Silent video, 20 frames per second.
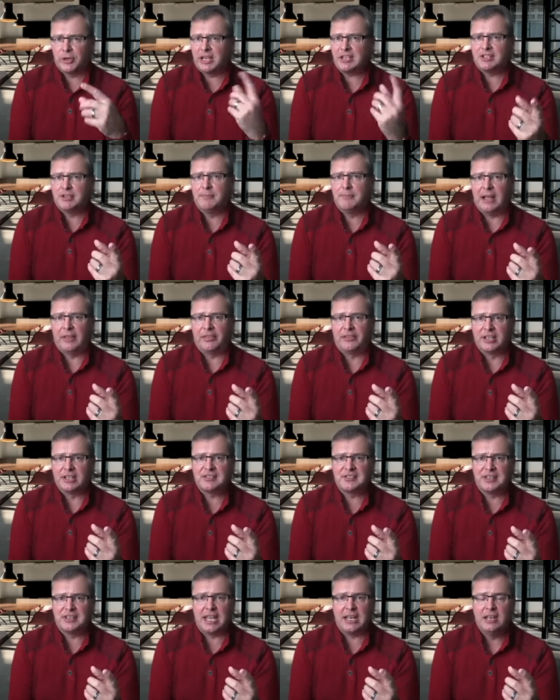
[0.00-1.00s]
about this
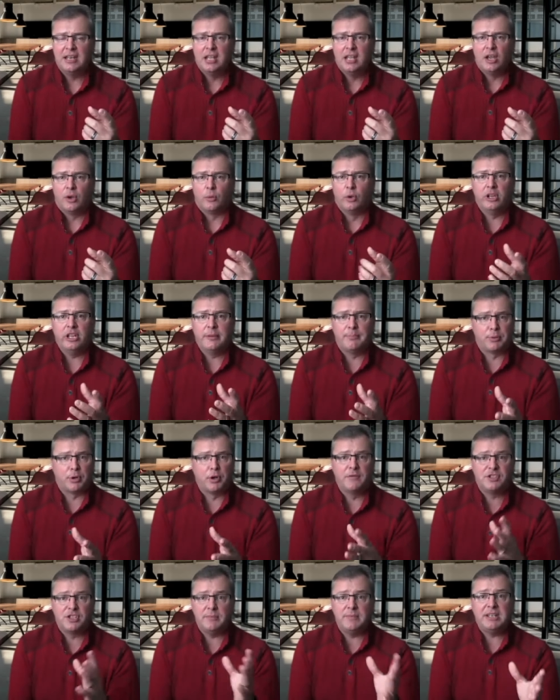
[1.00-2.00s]
that really proves
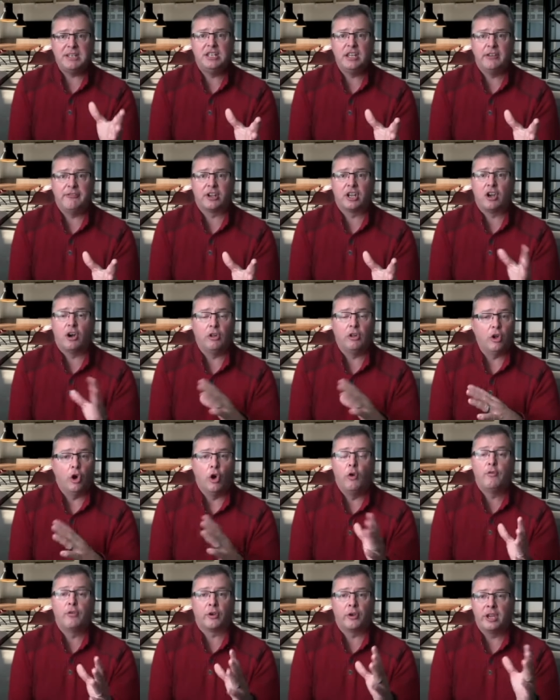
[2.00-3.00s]
to be difficult
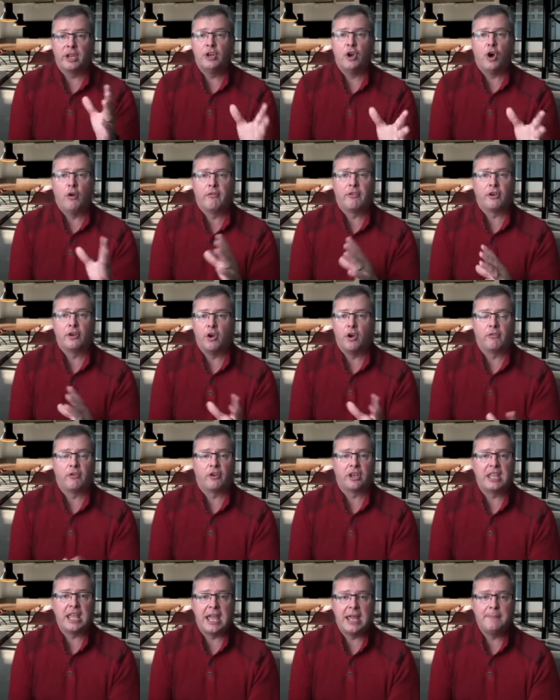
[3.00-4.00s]
over and over and over
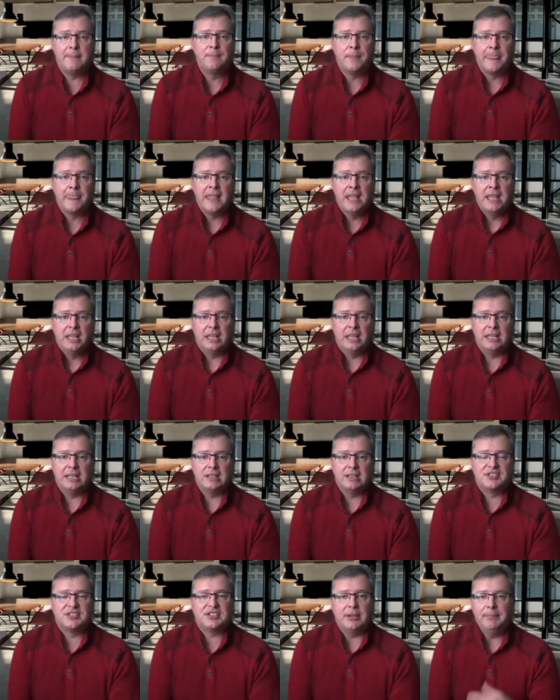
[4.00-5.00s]
again is
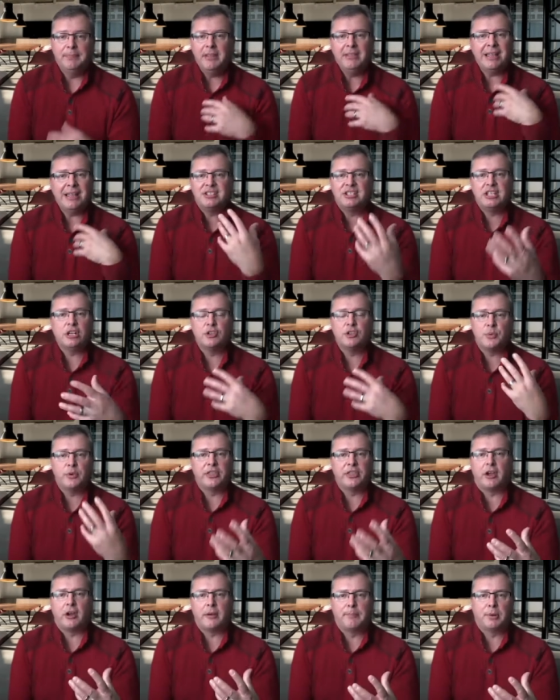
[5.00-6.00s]
something that deals with
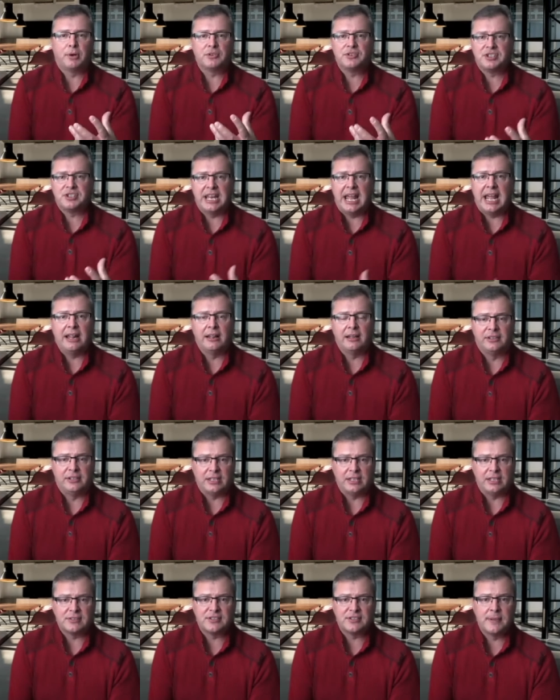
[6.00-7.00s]
our
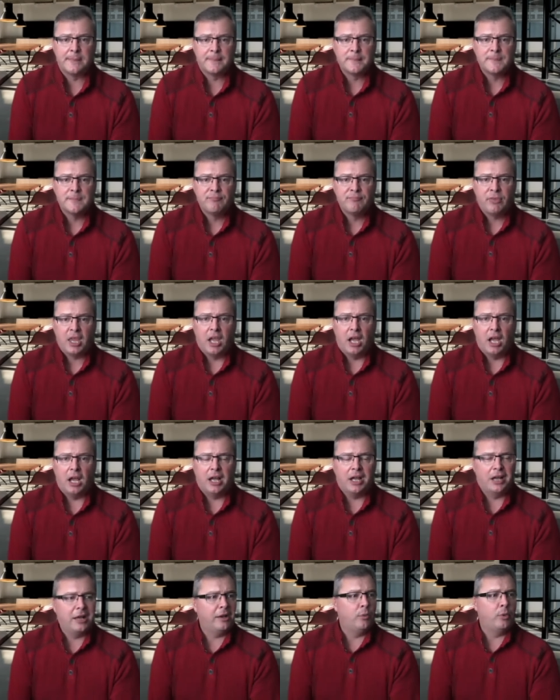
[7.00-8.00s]
personalities.
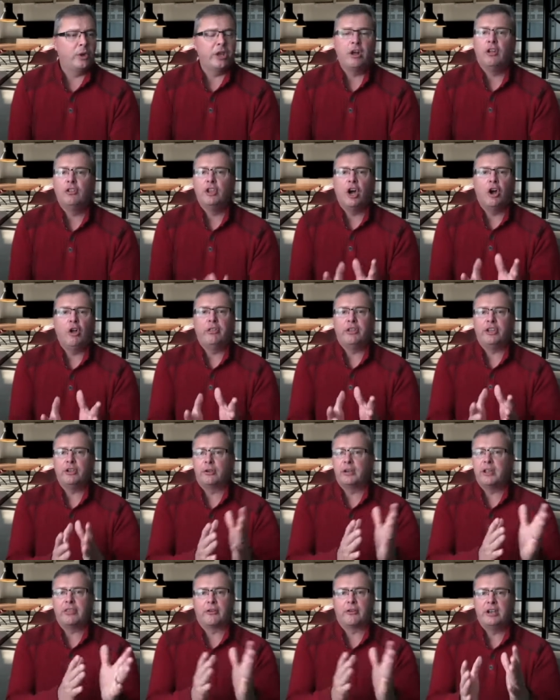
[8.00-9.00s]
Uh, we all know that you're
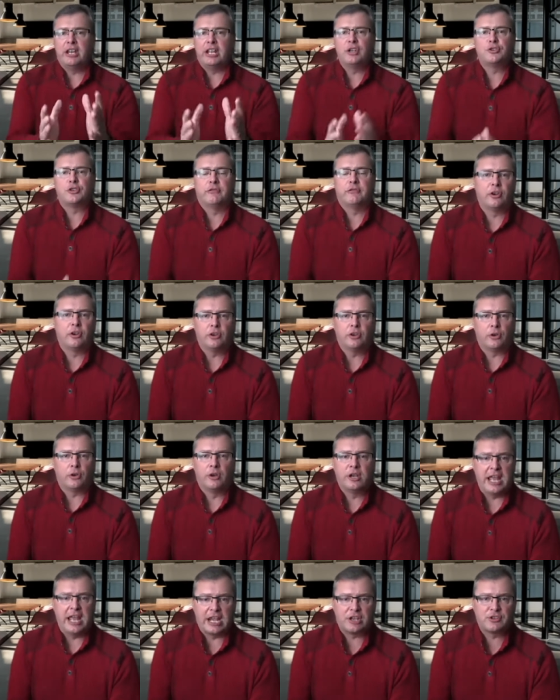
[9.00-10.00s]
either an introvert or an
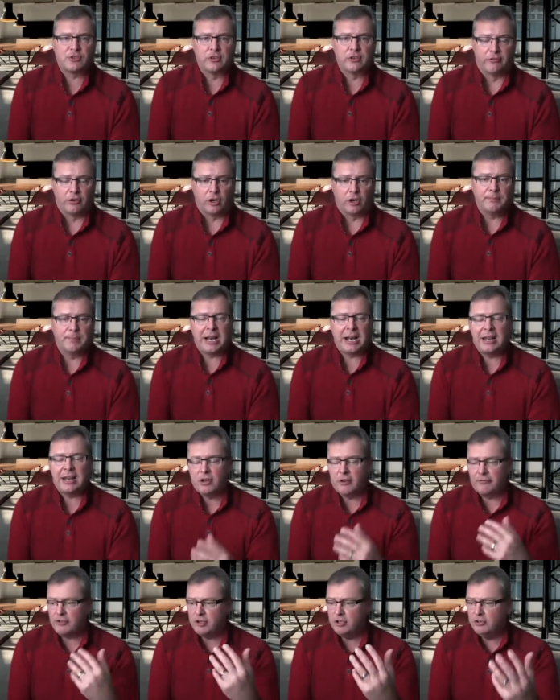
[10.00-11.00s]
extrovert, but I don't know if
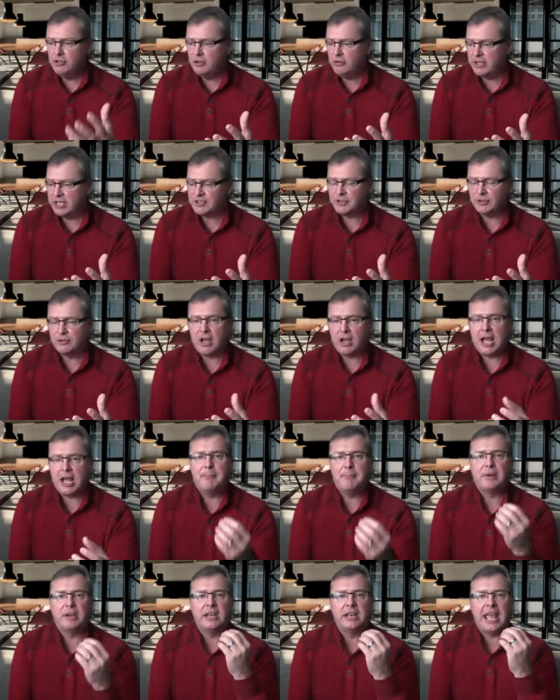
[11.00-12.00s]
you knew this or not,
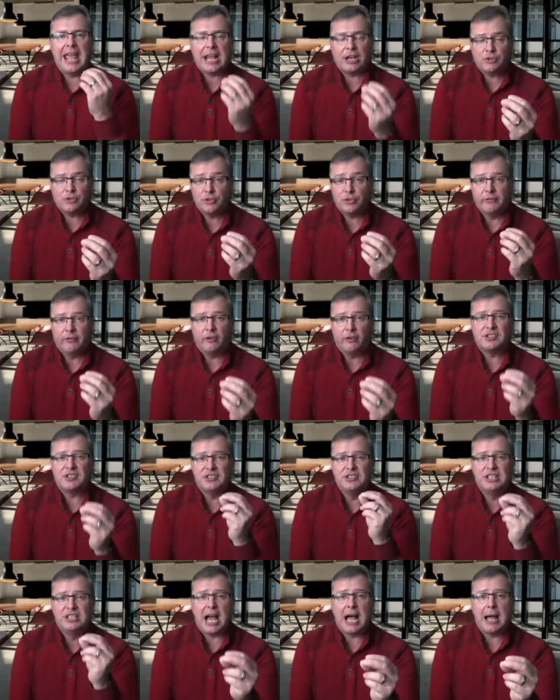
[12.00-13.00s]
but extroverts
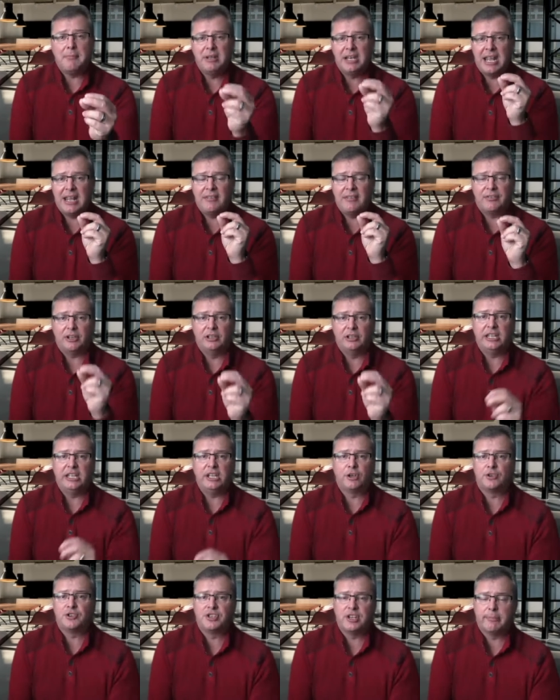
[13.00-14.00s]
dominate the
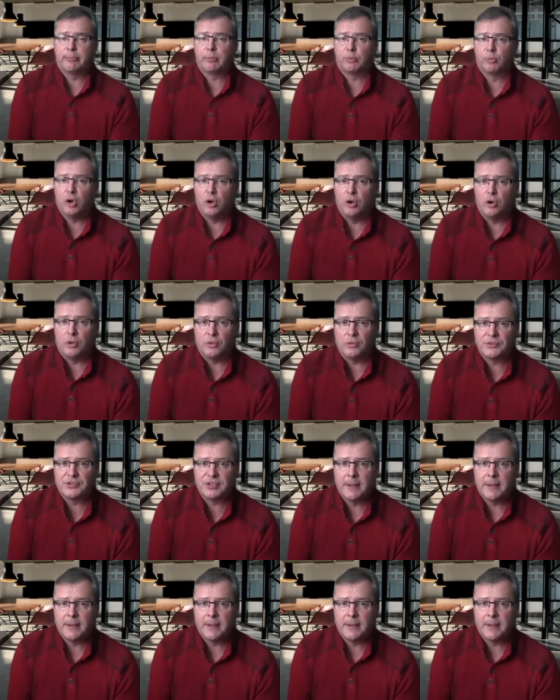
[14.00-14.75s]
leadership roles.